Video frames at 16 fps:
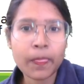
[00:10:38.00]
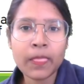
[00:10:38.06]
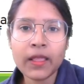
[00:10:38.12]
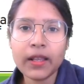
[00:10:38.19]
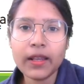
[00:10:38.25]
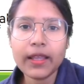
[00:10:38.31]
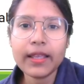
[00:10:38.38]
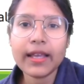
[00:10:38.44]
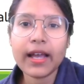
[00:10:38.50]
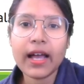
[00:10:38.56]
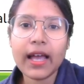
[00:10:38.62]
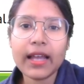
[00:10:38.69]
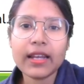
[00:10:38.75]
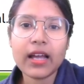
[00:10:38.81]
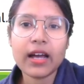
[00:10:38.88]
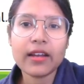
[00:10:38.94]
Like
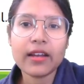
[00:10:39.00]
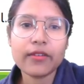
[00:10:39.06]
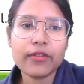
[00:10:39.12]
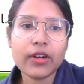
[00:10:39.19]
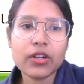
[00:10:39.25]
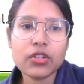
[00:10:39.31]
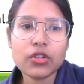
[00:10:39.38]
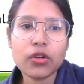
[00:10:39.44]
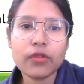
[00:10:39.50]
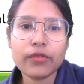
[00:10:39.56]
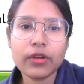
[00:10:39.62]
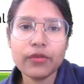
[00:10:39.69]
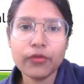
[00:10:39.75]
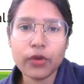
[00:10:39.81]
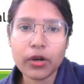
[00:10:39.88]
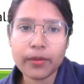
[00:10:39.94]
and are a function of
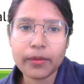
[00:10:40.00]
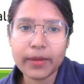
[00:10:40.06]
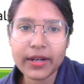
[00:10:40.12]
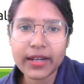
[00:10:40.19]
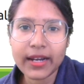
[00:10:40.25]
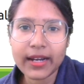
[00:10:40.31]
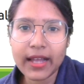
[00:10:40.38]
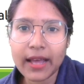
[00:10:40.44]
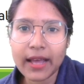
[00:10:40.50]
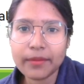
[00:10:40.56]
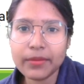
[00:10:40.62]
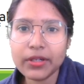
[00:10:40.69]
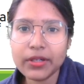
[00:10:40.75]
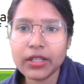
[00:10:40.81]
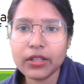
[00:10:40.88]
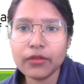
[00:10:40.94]
environment and
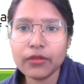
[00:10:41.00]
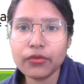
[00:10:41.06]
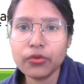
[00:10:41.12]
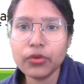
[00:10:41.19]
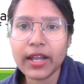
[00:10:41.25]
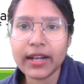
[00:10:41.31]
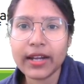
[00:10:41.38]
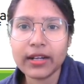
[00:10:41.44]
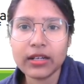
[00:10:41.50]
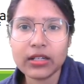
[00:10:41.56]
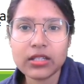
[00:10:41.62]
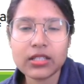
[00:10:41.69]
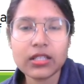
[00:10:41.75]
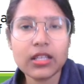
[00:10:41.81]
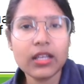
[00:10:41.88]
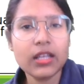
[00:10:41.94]
habit in the food
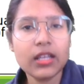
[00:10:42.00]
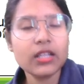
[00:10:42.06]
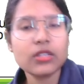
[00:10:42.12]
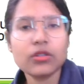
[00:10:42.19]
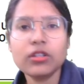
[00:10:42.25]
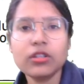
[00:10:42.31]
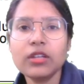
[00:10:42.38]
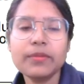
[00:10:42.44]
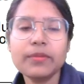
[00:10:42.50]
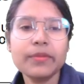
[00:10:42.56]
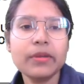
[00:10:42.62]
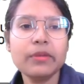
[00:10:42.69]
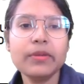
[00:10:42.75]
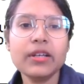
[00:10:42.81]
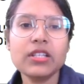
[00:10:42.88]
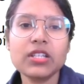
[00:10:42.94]
handlers. So there may
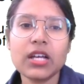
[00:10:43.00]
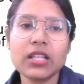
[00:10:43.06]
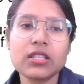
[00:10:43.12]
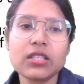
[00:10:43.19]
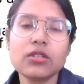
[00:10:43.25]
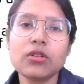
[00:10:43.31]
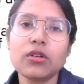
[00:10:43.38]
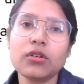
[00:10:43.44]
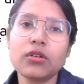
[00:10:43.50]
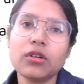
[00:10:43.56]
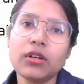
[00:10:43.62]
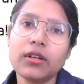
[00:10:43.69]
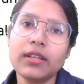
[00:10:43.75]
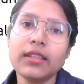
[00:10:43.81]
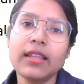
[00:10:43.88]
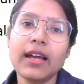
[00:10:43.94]
be a chances
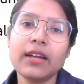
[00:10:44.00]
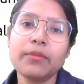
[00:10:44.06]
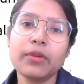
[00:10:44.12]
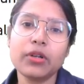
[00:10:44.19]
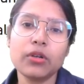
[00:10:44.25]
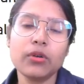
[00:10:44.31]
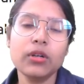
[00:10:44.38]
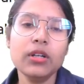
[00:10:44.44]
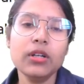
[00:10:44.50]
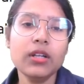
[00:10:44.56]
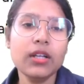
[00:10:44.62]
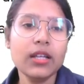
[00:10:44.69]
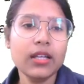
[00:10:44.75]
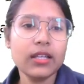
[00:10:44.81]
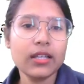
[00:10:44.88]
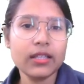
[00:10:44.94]
in that particular
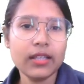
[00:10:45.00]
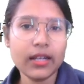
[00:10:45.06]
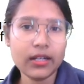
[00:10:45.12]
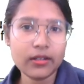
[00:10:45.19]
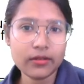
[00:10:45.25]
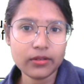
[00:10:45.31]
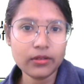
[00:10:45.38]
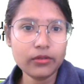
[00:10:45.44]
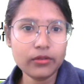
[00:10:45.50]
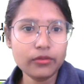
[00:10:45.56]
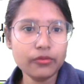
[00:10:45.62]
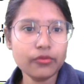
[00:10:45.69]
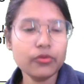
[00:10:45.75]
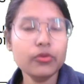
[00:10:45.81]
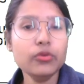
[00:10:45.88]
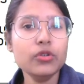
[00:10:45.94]
that
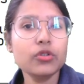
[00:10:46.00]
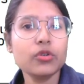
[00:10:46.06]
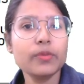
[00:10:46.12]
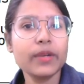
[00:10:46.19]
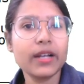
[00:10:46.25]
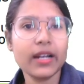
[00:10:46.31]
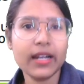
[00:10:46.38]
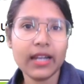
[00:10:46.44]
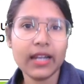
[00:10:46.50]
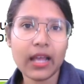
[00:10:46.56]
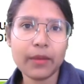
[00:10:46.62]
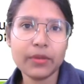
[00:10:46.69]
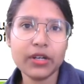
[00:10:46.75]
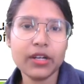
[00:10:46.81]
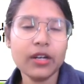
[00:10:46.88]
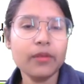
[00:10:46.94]
food should be
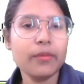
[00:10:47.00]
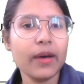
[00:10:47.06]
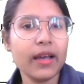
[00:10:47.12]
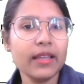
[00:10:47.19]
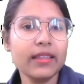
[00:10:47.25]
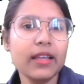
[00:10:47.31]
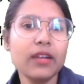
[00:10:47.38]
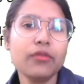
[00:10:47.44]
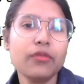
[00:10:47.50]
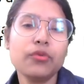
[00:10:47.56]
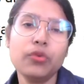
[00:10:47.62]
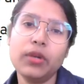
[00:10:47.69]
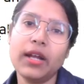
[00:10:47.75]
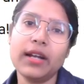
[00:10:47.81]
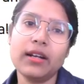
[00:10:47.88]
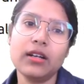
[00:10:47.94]
contaminated by that food
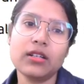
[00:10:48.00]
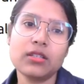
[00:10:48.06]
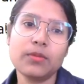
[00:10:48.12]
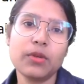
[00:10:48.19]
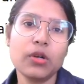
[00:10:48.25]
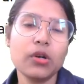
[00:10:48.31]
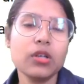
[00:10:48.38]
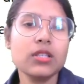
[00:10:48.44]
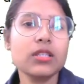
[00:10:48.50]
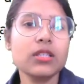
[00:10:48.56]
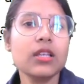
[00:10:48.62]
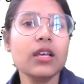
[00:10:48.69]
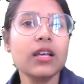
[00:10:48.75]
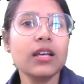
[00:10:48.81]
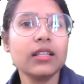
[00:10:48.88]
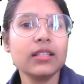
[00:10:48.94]
handlers, because
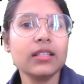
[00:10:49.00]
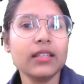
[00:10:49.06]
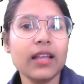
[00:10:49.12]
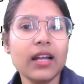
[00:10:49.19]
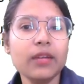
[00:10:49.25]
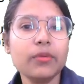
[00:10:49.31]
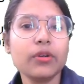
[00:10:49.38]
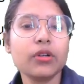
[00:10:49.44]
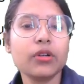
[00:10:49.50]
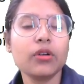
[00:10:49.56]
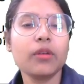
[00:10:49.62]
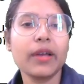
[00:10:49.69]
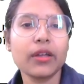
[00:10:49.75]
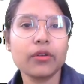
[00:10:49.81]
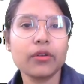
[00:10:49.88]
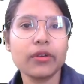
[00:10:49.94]
that particular
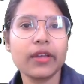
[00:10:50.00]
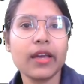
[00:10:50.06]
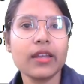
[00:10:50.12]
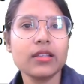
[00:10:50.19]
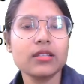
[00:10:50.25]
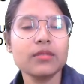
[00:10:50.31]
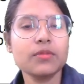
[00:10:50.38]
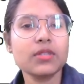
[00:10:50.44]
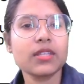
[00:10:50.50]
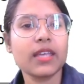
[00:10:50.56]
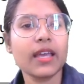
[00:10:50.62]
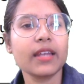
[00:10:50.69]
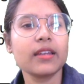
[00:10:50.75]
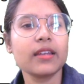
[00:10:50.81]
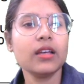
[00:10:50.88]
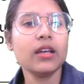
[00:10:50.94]
microorganisms
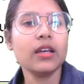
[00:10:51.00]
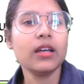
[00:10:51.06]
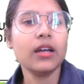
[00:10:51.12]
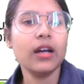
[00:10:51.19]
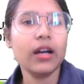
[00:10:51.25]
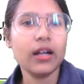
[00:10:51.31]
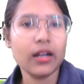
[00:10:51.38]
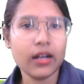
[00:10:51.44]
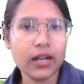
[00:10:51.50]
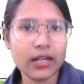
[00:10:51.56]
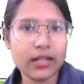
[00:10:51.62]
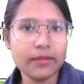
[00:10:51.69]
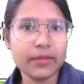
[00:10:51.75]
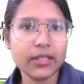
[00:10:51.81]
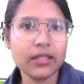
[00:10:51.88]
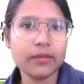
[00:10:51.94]
can
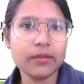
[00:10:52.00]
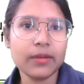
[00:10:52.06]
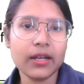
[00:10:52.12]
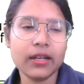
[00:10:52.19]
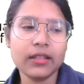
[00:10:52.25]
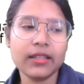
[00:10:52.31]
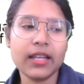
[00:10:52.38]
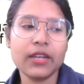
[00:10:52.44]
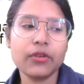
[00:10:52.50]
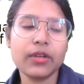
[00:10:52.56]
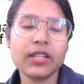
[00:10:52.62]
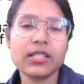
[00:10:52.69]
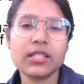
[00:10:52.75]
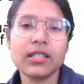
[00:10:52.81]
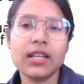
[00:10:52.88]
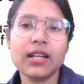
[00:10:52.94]
that you can
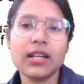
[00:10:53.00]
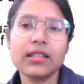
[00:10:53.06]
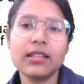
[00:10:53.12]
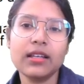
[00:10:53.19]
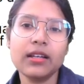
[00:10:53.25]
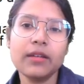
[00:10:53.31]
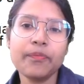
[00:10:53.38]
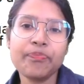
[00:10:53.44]
say that the